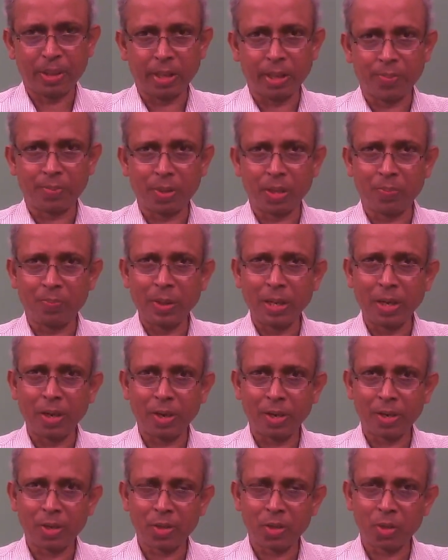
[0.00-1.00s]
If the speed
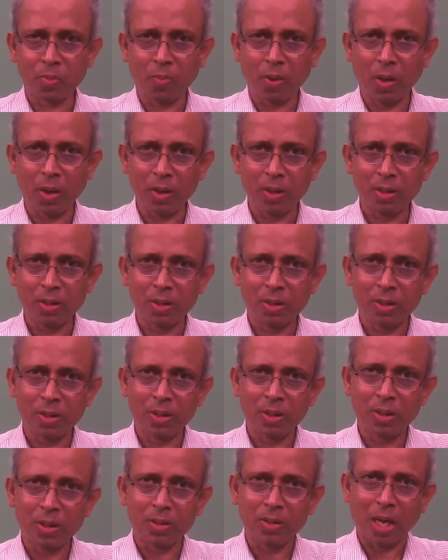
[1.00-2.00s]
error is small,
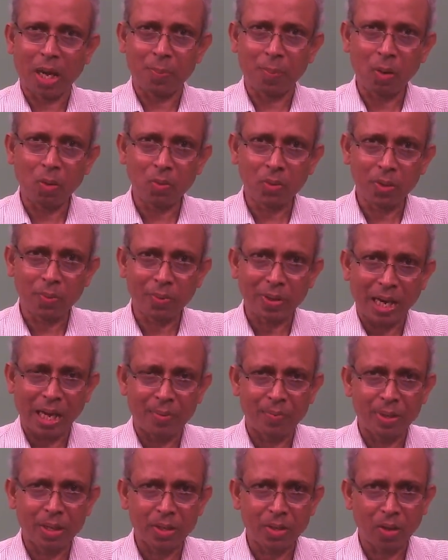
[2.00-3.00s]
the amount of
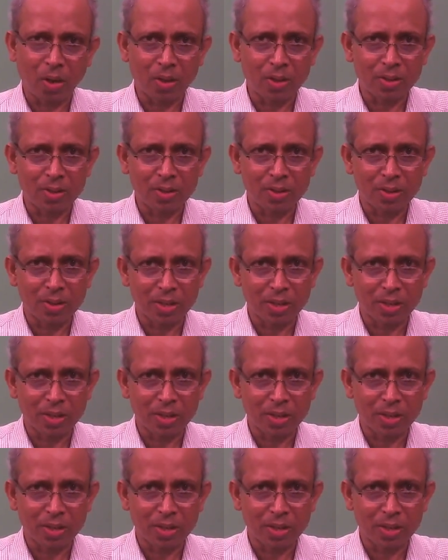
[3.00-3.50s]
driving torque